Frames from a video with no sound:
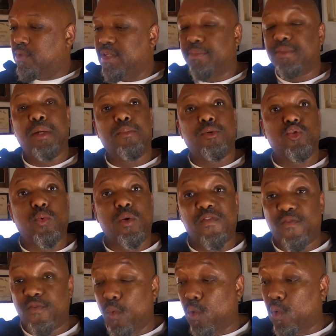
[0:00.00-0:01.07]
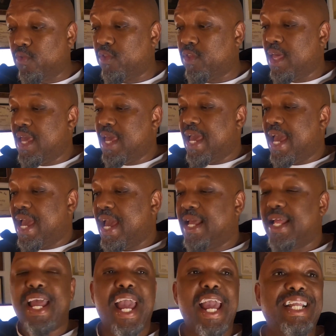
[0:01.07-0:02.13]
it was September 24th,
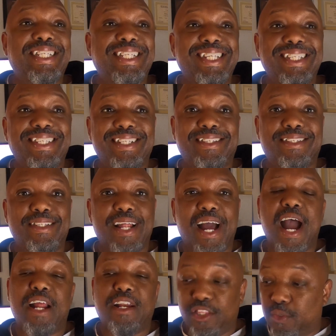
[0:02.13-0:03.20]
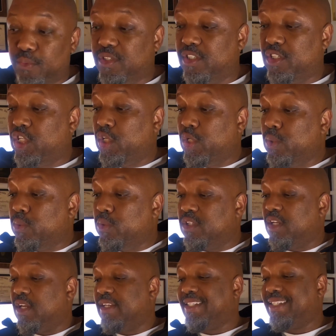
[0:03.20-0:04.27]
1869 that there was this
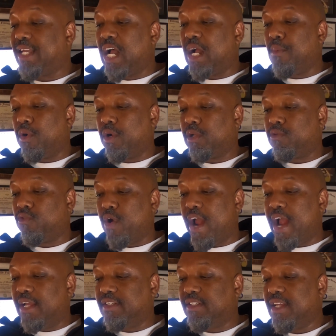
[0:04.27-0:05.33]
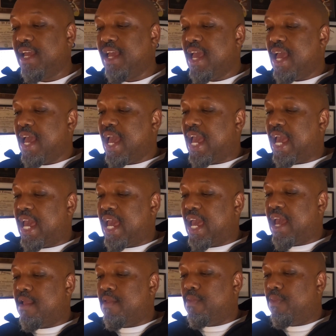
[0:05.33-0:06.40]
huge stock market crash
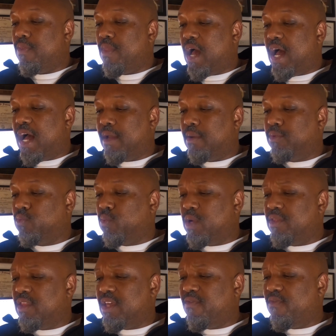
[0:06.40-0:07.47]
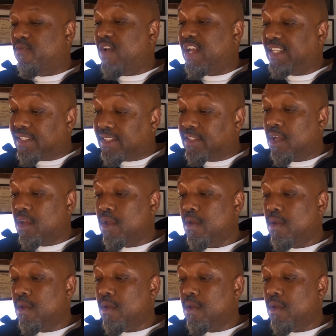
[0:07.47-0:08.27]
and uh, it was when the Fisk